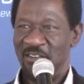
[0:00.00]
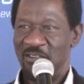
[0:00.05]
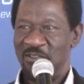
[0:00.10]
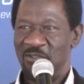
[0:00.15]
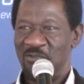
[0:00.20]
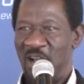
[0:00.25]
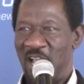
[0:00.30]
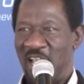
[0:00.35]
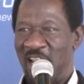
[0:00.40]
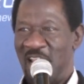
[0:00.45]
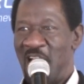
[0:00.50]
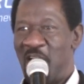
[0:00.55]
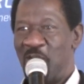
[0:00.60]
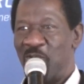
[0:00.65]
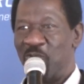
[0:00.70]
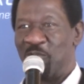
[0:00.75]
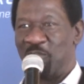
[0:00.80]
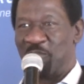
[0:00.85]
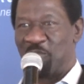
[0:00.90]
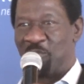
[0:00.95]
while I
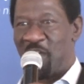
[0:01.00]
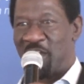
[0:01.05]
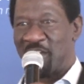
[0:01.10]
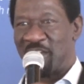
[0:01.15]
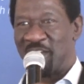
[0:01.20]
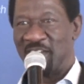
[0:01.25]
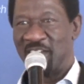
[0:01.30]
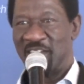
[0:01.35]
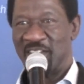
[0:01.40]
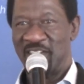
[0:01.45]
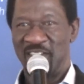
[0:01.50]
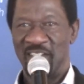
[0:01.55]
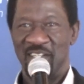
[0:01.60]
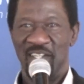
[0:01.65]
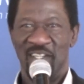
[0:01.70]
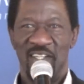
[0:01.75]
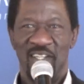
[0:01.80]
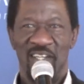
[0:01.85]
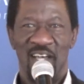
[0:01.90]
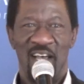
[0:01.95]
was working
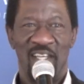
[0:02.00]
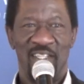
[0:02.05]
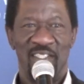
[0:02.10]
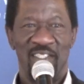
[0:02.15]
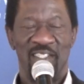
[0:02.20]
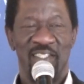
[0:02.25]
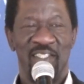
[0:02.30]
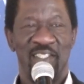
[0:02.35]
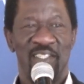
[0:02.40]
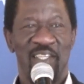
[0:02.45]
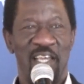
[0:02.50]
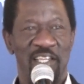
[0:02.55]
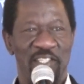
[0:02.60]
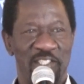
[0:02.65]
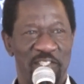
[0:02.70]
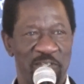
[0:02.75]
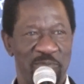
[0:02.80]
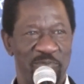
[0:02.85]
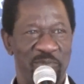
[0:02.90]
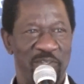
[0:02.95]
at
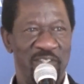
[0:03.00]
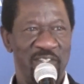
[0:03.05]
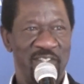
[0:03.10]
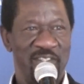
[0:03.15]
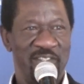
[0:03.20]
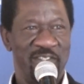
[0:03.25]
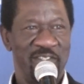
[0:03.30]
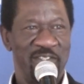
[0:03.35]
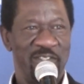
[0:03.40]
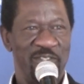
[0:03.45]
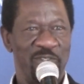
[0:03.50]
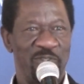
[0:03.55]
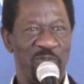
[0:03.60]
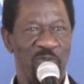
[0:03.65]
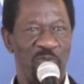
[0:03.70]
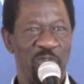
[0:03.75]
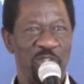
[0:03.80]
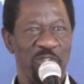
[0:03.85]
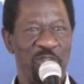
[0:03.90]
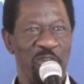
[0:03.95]
KCB. So
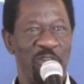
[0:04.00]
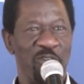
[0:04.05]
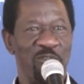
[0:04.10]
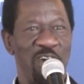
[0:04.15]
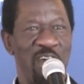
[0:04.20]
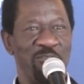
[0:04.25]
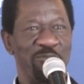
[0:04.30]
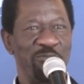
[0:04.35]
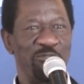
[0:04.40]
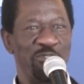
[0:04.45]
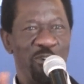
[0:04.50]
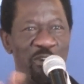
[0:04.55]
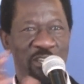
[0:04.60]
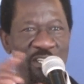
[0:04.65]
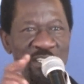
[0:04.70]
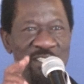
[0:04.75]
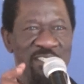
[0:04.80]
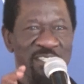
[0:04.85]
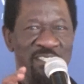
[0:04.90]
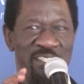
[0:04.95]
we sort of have
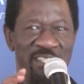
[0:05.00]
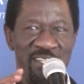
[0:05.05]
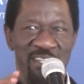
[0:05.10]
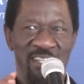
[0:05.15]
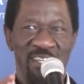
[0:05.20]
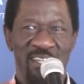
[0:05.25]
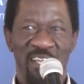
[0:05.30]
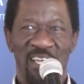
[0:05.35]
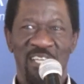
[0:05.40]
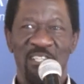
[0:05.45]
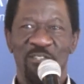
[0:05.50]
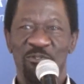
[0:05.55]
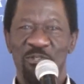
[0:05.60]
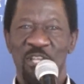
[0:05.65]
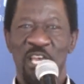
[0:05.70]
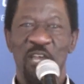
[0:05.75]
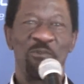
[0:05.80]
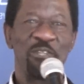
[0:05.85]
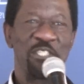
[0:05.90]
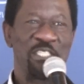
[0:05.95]
joined, and
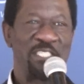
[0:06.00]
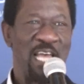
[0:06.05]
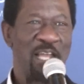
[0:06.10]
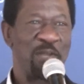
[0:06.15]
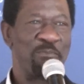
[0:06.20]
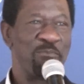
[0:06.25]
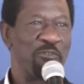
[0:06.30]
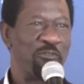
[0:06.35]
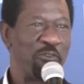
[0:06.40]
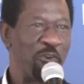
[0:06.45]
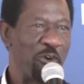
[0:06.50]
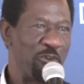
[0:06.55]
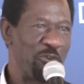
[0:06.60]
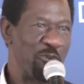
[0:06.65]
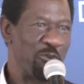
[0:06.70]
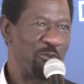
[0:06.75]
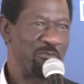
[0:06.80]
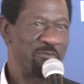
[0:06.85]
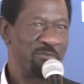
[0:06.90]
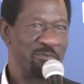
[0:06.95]
today we stand before
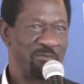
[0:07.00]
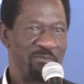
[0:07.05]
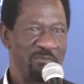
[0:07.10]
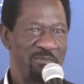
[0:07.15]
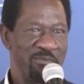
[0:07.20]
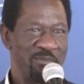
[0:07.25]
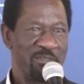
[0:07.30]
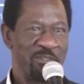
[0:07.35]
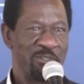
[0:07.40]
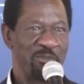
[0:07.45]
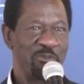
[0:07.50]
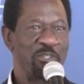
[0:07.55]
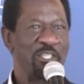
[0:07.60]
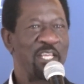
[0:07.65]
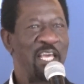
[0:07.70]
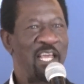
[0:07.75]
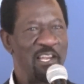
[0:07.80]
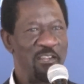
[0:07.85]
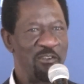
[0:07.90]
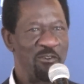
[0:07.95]
you to
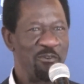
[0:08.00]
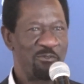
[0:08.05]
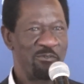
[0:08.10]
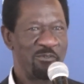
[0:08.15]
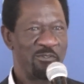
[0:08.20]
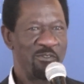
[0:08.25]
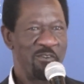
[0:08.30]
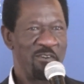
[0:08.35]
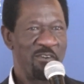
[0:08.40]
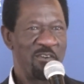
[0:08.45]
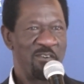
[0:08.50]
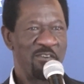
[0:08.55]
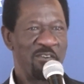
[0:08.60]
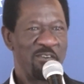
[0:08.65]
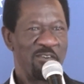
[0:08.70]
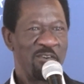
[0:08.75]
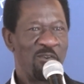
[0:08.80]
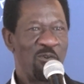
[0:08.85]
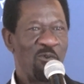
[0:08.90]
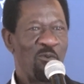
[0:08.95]
tell you
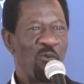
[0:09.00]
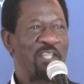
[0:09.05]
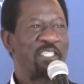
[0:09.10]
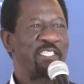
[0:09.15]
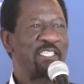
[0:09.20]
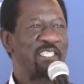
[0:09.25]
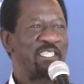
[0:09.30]
what